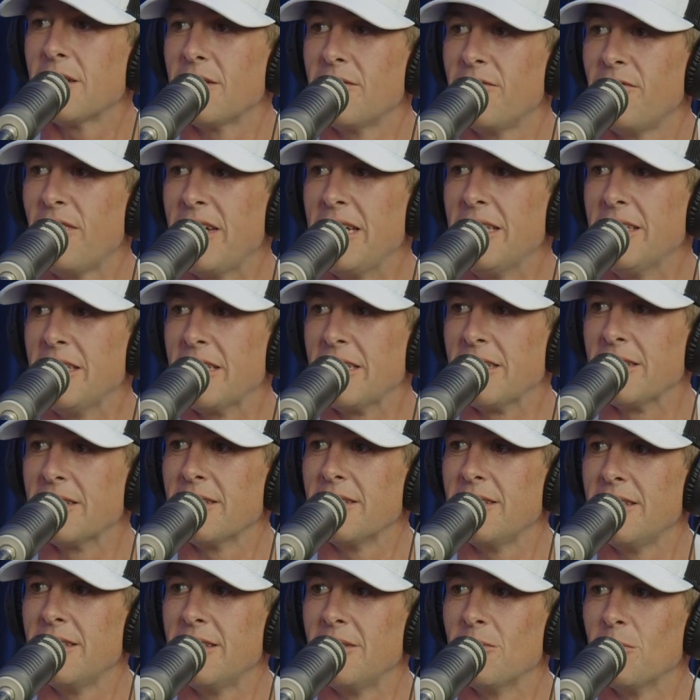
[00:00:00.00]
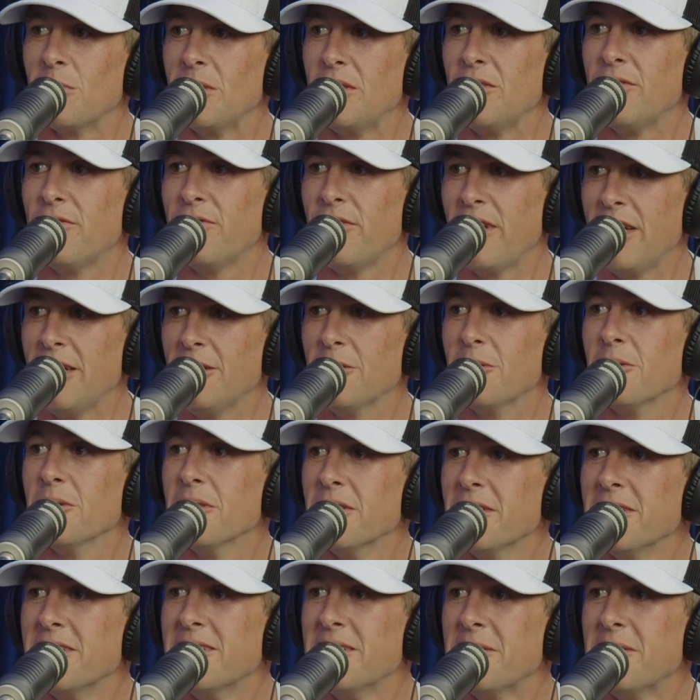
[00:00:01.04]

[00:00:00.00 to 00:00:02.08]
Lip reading: on failing and we failed.